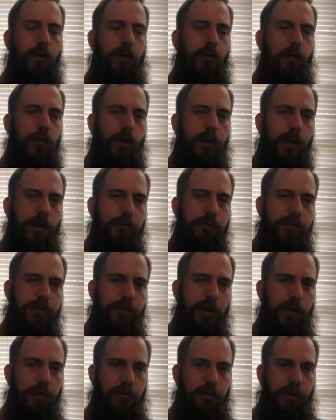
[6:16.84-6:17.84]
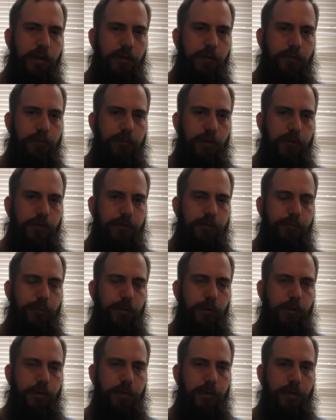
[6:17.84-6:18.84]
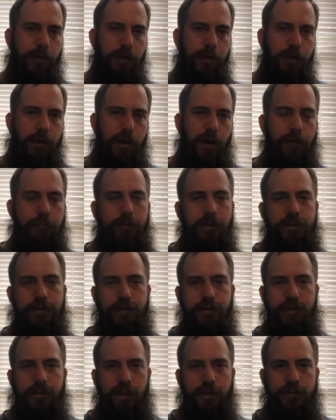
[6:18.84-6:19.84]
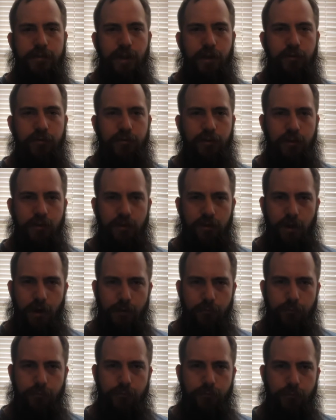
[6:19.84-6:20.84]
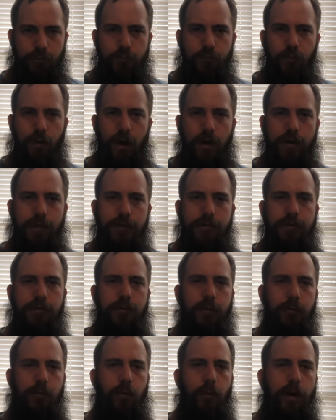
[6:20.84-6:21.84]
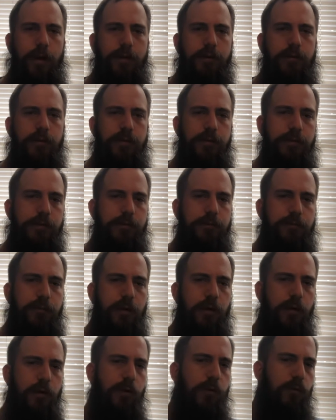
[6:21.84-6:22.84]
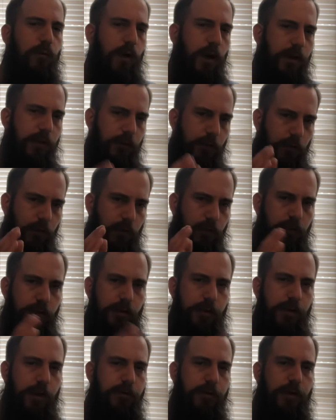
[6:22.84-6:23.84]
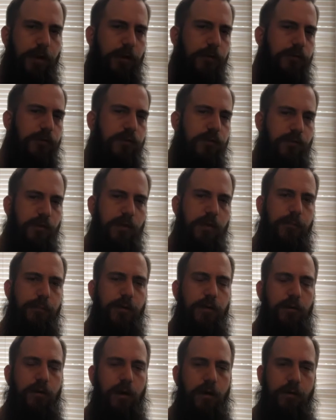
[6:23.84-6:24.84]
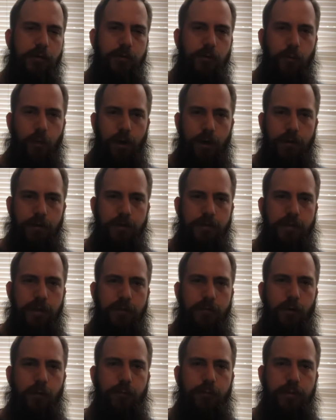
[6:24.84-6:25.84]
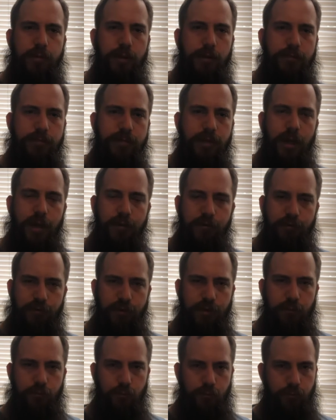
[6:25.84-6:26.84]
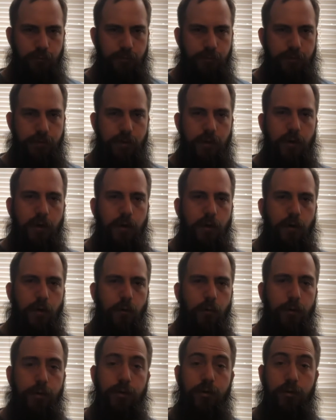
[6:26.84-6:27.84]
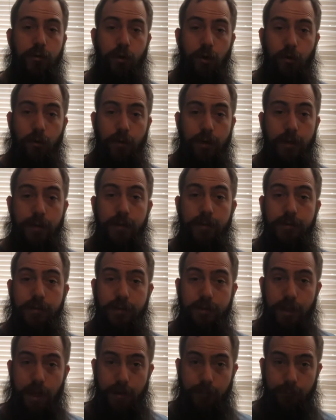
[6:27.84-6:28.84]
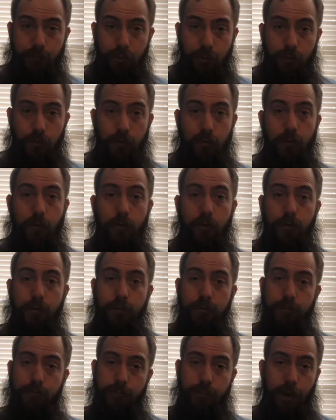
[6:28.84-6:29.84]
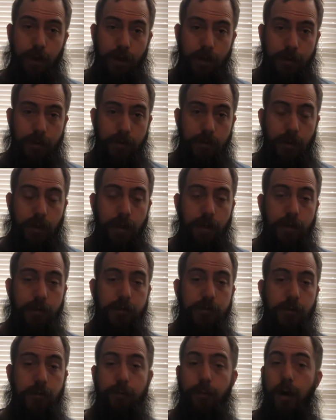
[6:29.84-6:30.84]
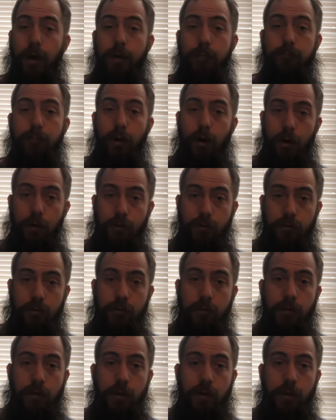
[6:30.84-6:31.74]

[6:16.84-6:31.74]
While I was down there in Fredericksburg, I mentioned I tasted a lot of fruit wines from the wineries. Right on the downtown strip, a lot of the wineries have opened up tasting rooms where you can go in and sample or buy a glass or buy a bottle